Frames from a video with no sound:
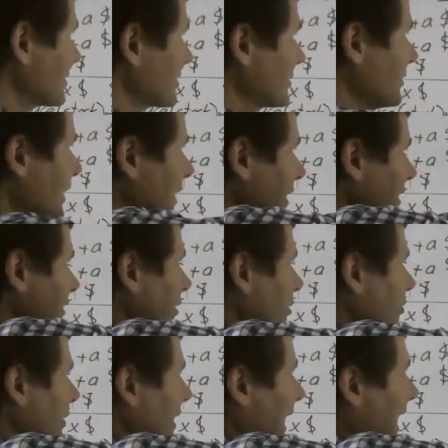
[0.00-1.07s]
to
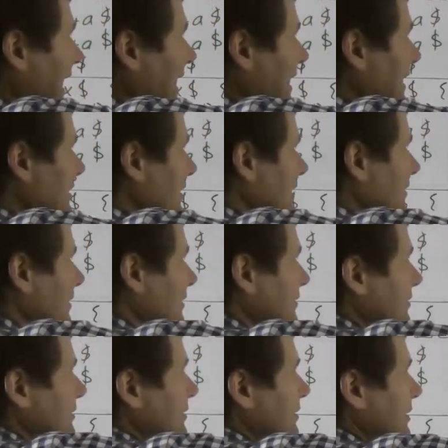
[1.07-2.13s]
go and add
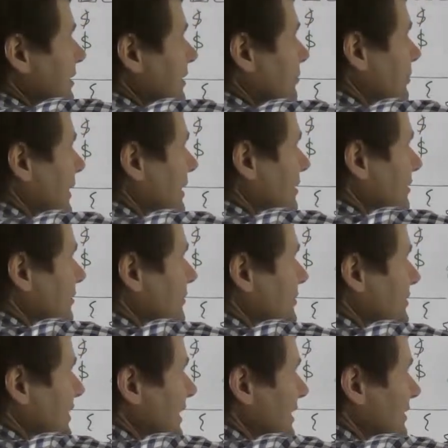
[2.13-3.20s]
another pair of
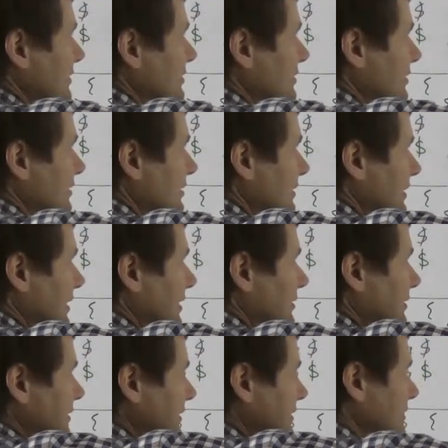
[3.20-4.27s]
states
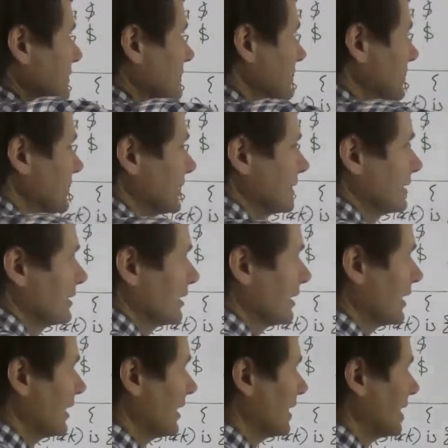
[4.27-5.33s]
here,
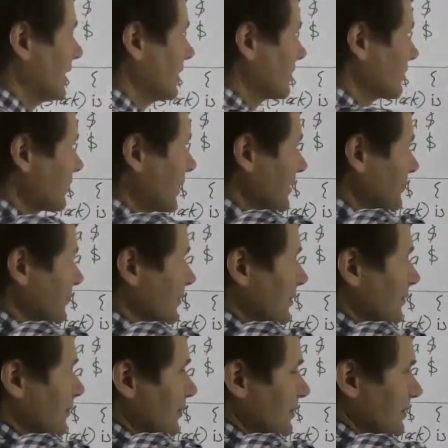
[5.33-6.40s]
right,
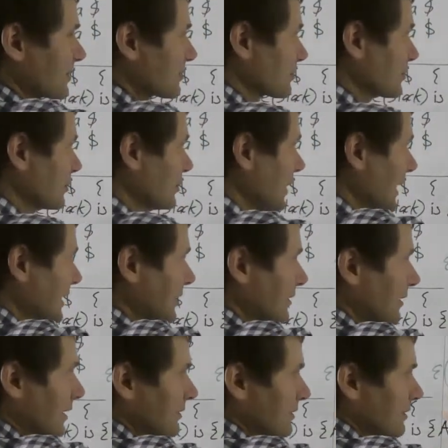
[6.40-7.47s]
for this rule, and
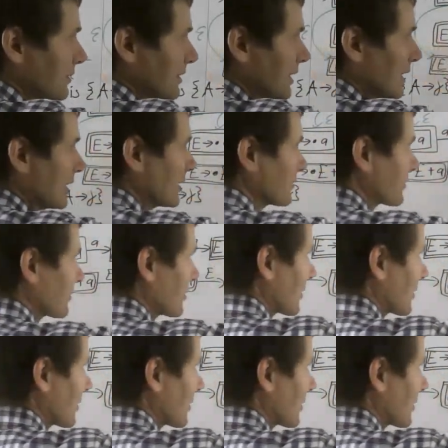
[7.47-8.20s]
another sort